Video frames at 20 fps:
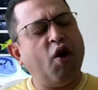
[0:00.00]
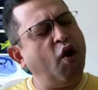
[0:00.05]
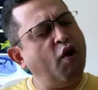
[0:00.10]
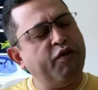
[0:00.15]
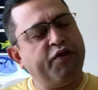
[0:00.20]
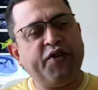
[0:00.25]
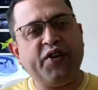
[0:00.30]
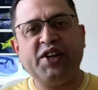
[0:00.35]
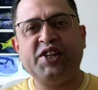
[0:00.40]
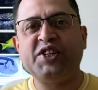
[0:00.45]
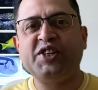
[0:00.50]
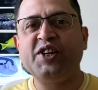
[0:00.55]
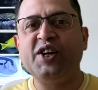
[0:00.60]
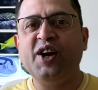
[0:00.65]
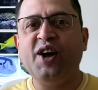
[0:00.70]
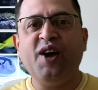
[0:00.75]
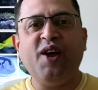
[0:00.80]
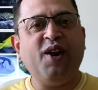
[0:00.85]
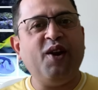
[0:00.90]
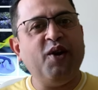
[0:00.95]
Oh fish,
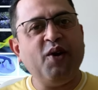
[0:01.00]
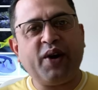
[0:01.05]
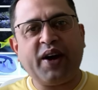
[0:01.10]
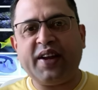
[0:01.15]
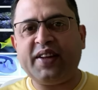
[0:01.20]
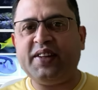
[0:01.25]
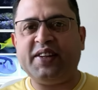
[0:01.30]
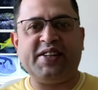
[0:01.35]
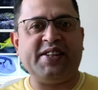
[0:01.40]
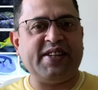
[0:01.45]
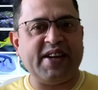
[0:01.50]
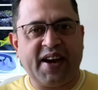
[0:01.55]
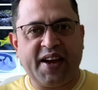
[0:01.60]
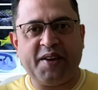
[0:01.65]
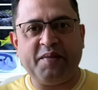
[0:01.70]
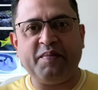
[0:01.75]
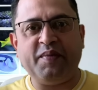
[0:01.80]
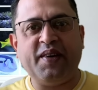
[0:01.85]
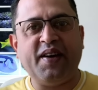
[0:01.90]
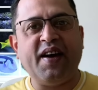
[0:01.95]
look at the
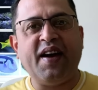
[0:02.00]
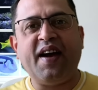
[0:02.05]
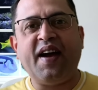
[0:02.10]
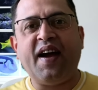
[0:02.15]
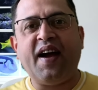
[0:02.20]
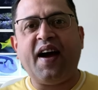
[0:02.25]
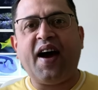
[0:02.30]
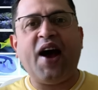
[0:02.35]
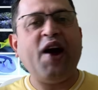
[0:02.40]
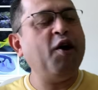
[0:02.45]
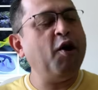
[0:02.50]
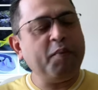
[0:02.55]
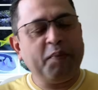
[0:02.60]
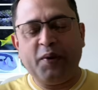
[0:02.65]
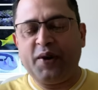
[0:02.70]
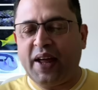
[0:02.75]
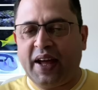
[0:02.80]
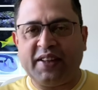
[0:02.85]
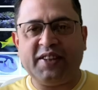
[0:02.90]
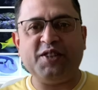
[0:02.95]
time. I hope
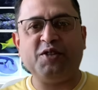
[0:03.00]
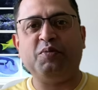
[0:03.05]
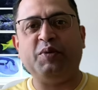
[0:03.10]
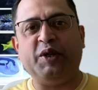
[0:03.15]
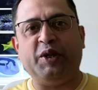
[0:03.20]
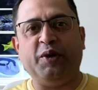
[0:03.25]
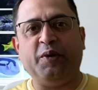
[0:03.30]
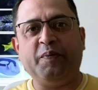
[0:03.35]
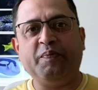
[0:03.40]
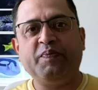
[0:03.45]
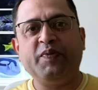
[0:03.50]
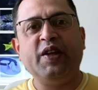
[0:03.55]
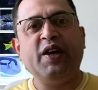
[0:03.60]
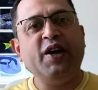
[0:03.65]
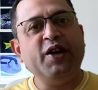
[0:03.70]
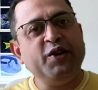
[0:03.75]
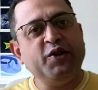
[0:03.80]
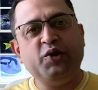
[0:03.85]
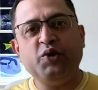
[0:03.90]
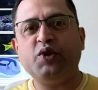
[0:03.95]
you like this video.
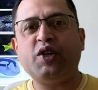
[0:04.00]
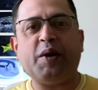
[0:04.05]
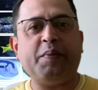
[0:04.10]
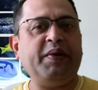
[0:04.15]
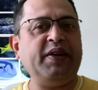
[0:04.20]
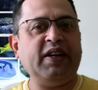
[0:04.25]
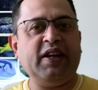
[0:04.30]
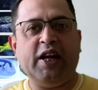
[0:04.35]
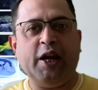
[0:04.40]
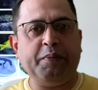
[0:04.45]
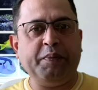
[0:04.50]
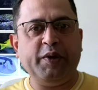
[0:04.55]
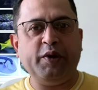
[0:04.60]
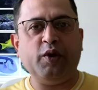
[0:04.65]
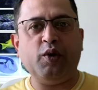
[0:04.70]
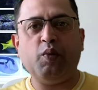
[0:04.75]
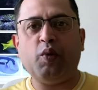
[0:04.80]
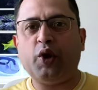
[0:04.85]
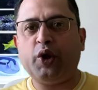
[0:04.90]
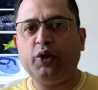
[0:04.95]
Do come and let me
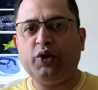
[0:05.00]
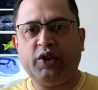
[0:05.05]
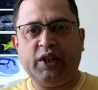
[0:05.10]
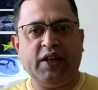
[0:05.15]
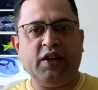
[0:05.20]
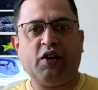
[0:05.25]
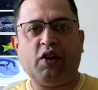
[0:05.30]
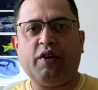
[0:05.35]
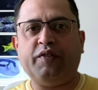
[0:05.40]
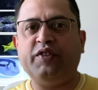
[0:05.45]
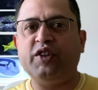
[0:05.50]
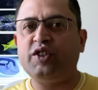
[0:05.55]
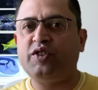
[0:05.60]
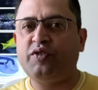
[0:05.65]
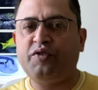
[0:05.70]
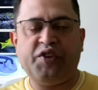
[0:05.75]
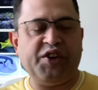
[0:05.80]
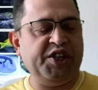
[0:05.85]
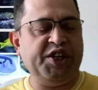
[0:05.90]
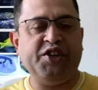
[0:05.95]
know what you think of
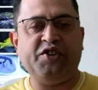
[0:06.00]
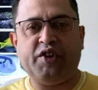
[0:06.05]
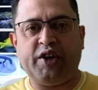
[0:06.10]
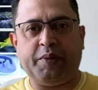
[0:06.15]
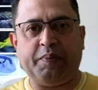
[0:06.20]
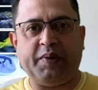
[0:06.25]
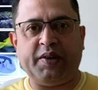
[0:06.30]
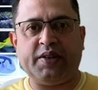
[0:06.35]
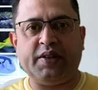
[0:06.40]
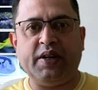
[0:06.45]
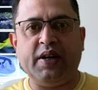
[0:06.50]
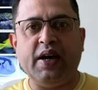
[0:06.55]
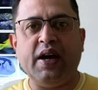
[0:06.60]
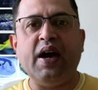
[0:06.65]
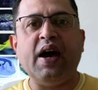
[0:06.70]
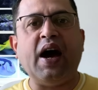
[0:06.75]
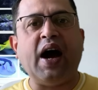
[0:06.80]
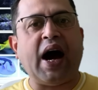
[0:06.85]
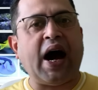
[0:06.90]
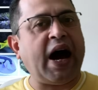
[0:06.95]
this fishy treatment.
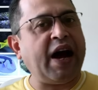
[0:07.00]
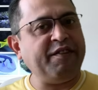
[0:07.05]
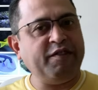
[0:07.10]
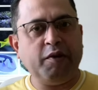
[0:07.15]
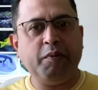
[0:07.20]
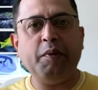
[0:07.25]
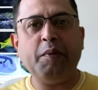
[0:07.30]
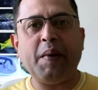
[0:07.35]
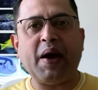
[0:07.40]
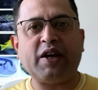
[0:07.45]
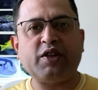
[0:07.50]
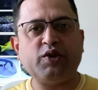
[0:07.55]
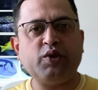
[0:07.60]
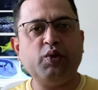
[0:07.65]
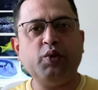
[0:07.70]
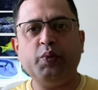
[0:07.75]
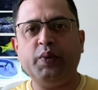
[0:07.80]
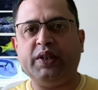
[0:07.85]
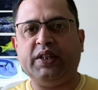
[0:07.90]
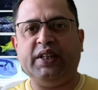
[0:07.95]
I will be back
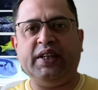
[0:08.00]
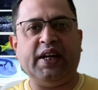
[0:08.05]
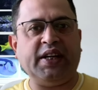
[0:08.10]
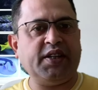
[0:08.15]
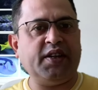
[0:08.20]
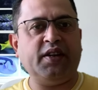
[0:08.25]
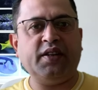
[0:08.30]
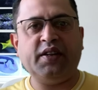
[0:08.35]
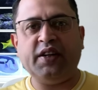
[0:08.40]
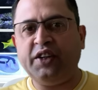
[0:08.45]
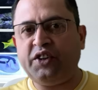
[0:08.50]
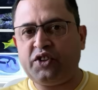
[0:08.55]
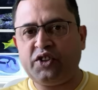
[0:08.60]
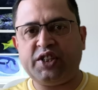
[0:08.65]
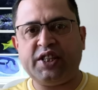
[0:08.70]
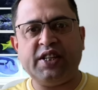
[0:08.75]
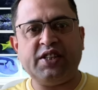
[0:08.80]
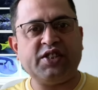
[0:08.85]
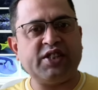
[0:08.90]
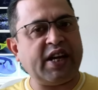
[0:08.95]
soon with yet another
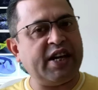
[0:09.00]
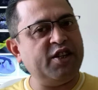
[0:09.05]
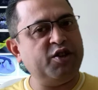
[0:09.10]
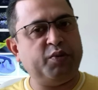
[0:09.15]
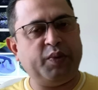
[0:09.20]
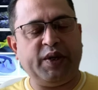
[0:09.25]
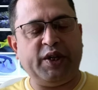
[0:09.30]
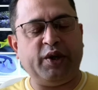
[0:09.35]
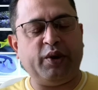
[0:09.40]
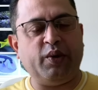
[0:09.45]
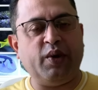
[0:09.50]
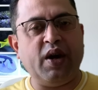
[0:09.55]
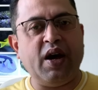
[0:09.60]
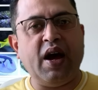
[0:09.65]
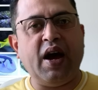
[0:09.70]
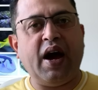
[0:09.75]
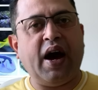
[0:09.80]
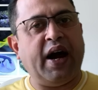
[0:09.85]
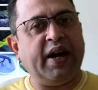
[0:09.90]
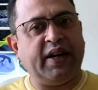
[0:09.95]
interesting science video.
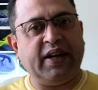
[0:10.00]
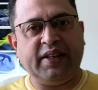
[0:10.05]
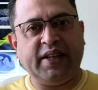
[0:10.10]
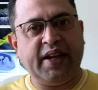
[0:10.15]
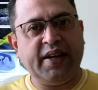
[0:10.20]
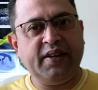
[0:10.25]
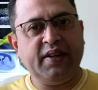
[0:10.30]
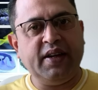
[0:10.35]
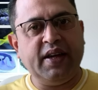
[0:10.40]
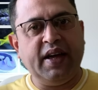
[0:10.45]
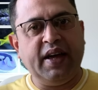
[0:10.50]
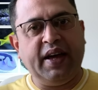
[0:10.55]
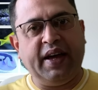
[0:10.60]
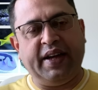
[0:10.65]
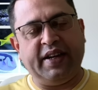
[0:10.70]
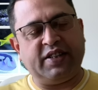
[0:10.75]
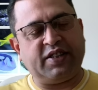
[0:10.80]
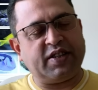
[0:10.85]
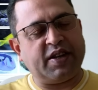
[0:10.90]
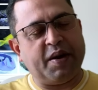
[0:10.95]
Until then,
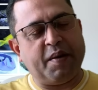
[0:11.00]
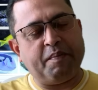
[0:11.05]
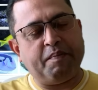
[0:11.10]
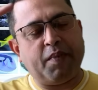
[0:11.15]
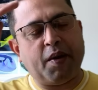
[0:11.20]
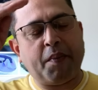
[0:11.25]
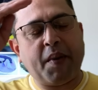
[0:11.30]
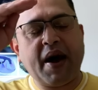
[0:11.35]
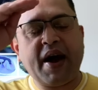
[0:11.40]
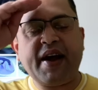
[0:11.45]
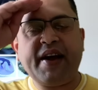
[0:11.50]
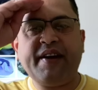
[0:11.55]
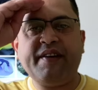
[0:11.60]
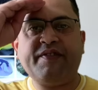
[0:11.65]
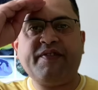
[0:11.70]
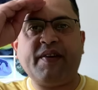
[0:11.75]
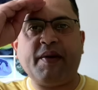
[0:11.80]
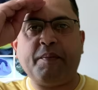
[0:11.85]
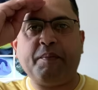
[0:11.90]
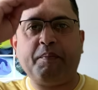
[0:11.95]
it's bye-bye
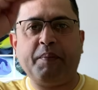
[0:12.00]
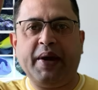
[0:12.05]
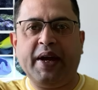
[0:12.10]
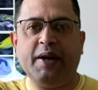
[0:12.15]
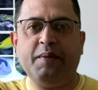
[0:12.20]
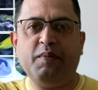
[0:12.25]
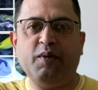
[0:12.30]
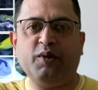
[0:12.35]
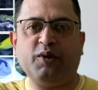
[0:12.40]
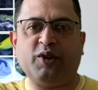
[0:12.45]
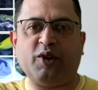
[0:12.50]
from Pale Blue